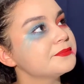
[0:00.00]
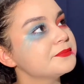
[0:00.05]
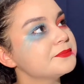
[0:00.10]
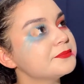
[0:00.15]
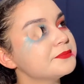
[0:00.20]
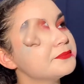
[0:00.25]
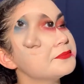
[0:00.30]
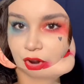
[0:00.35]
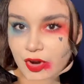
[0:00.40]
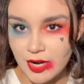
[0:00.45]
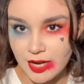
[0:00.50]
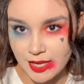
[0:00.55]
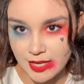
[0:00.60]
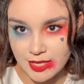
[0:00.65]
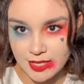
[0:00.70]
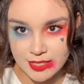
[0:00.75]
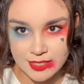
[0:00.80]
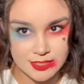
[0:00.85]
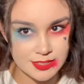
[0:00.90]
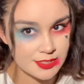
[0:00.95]
Here
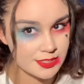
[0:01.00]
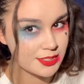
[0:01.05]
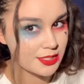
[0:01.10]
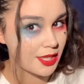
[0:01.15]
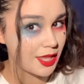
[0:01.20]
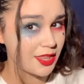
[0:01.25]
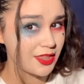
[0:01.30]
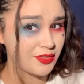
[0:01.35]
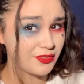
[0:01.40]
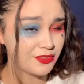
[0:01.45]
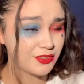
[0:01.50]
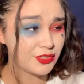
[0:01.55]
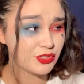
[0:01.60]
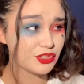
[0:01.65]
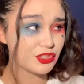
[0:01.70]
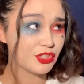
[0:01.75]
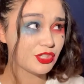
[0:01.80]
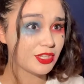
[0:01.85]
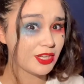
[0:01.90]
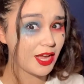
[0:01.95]
is the
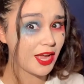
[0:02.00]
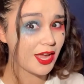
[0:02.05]
finished look,